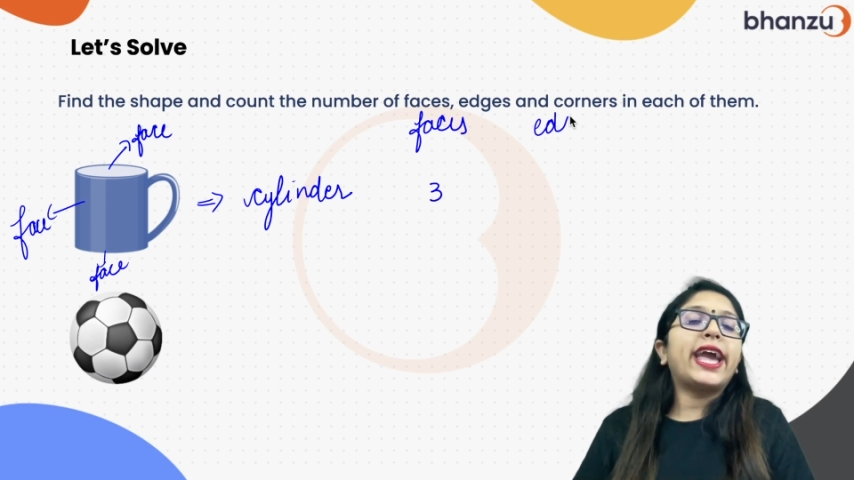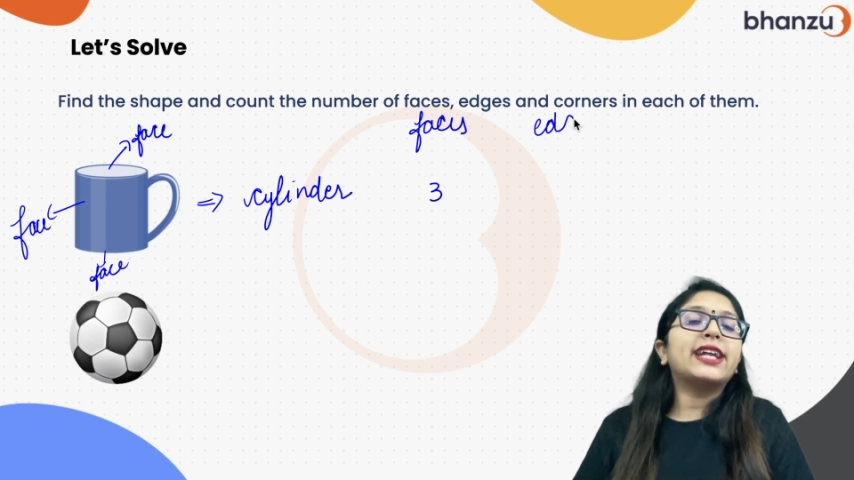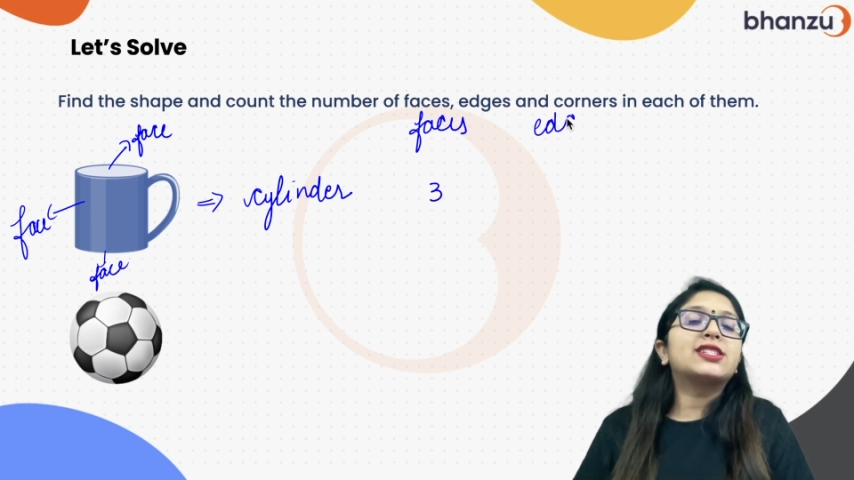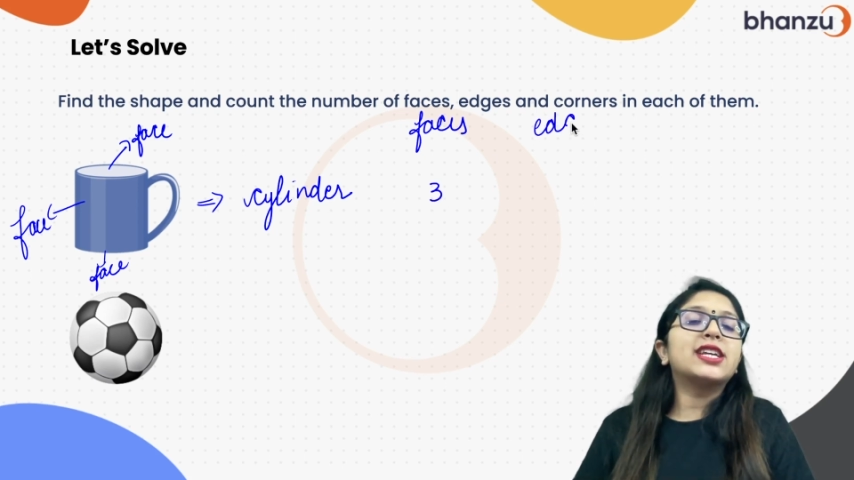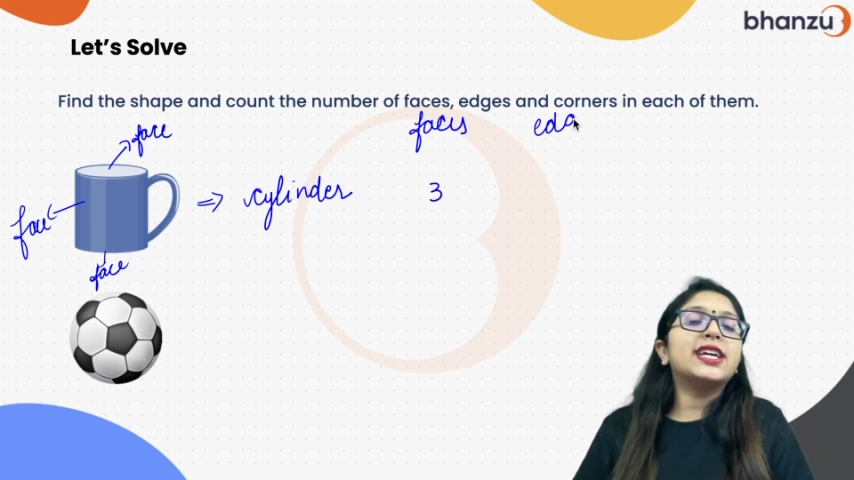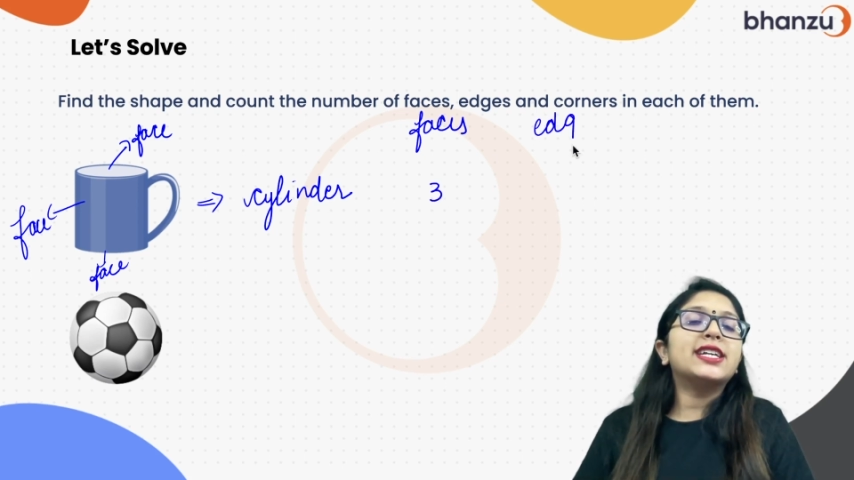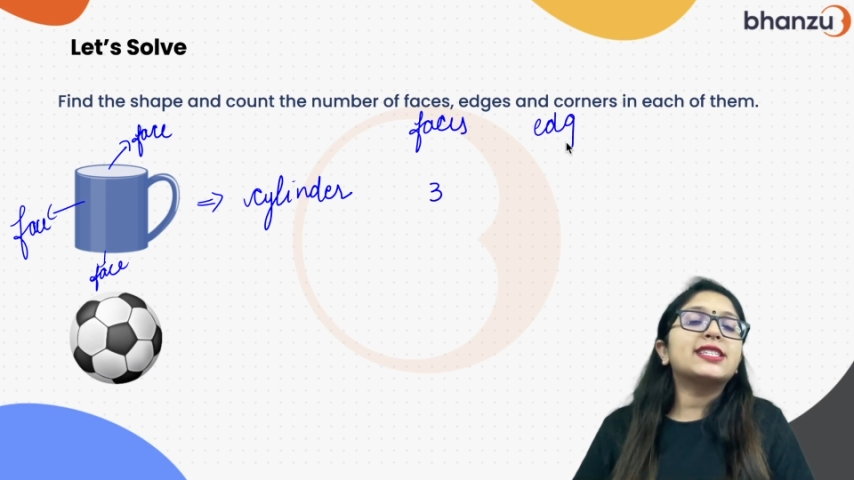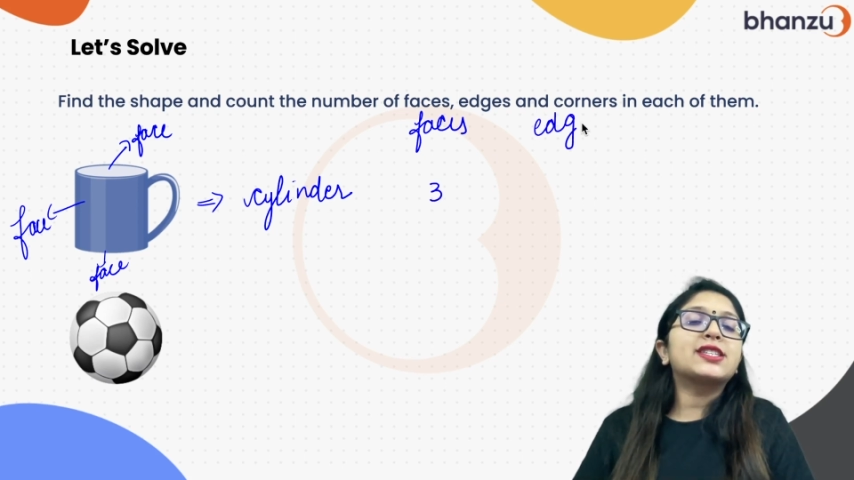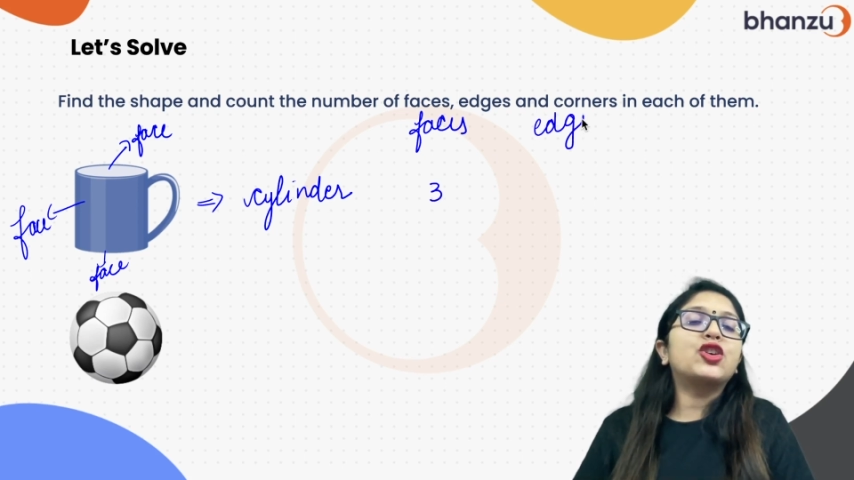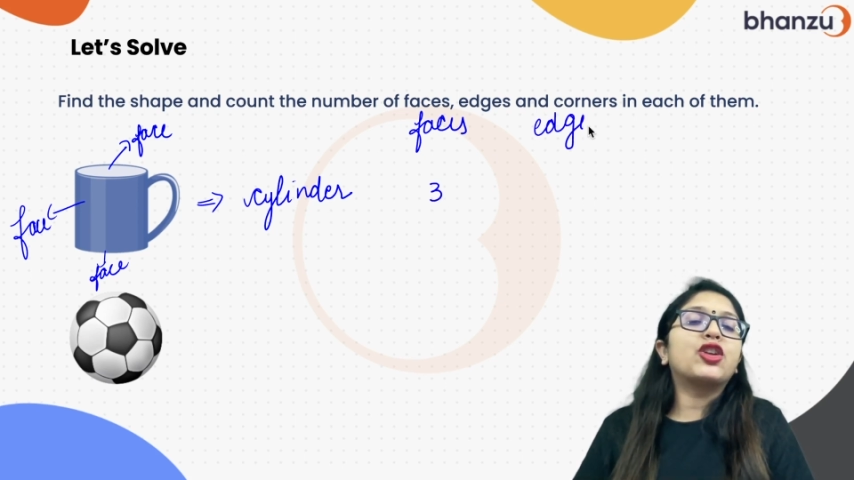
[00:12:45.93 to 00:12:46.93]

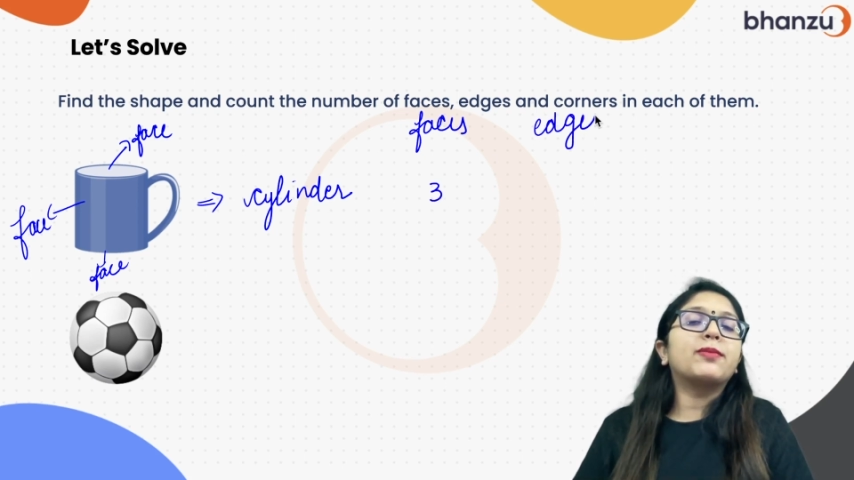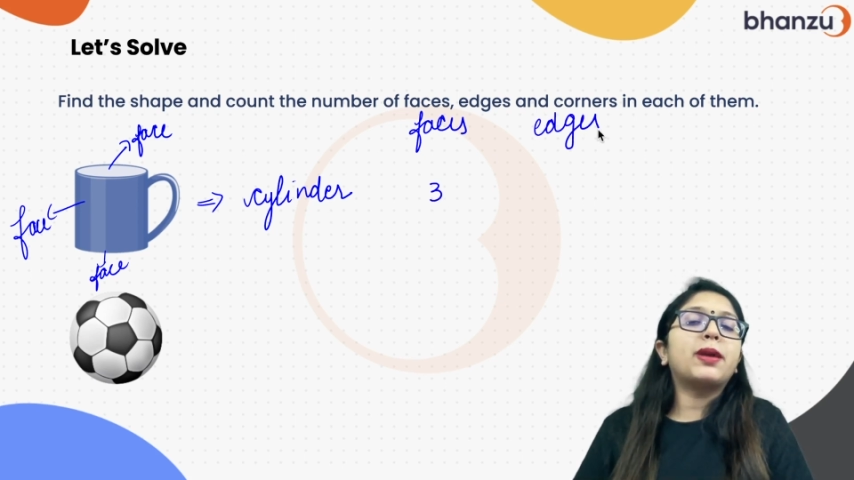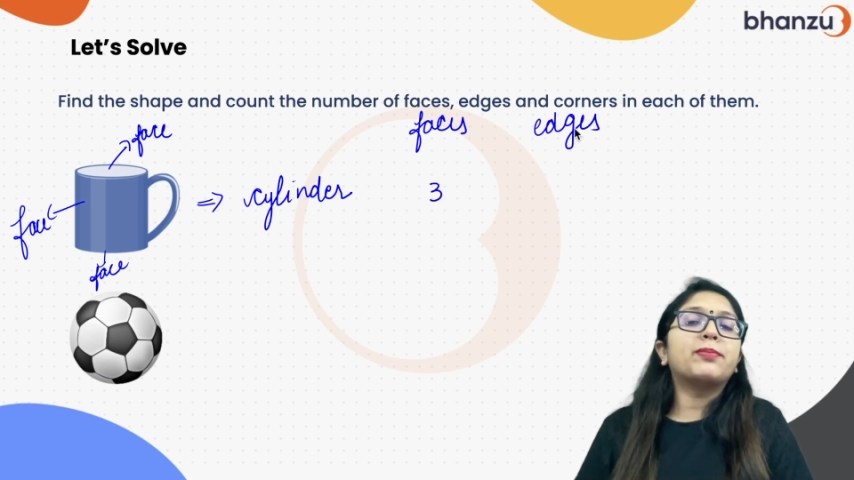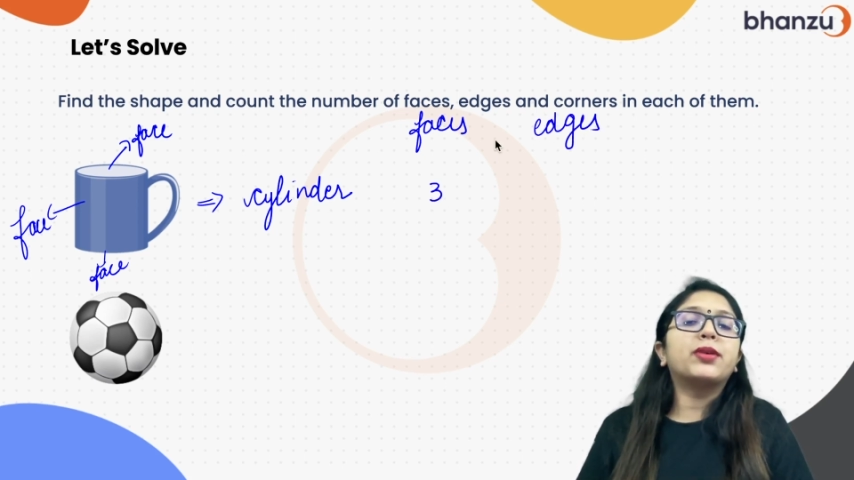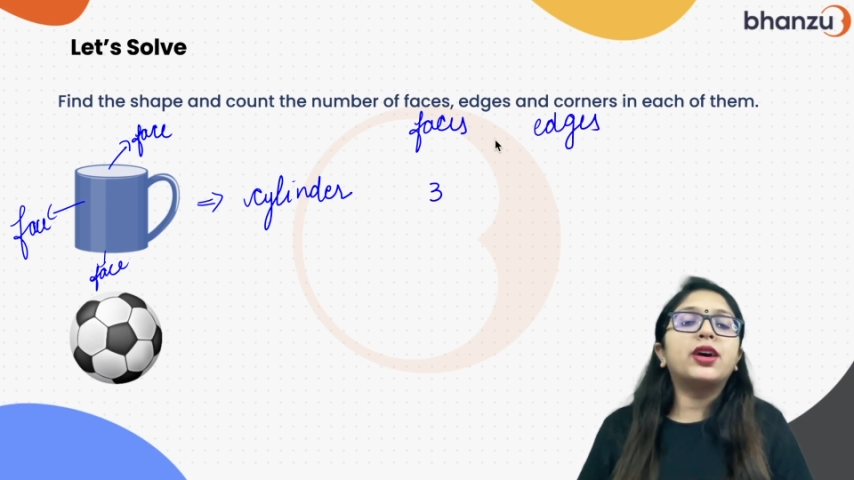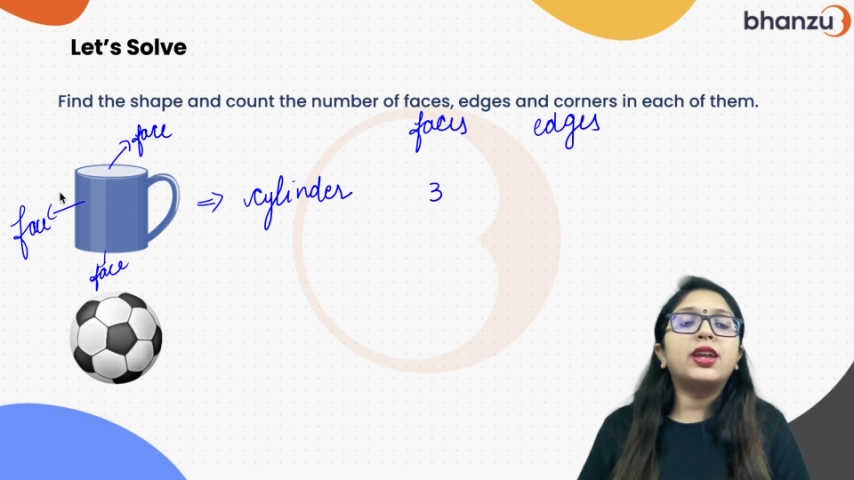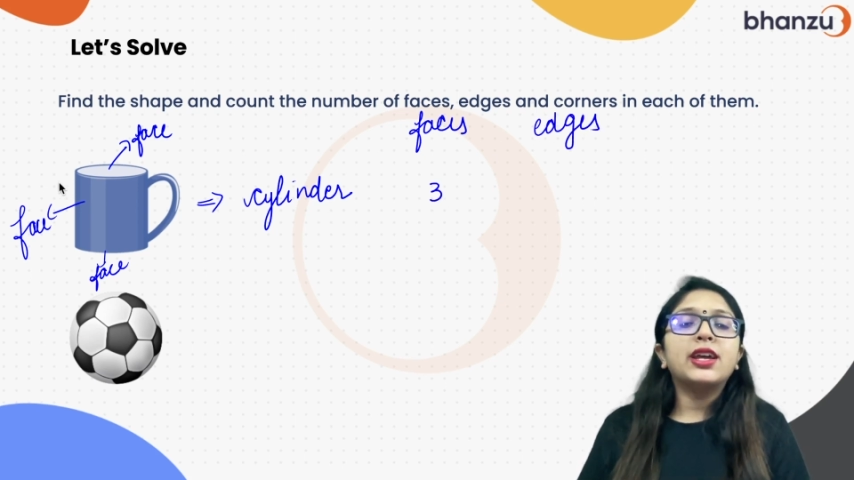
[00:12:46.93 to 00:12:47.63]
edges, you remember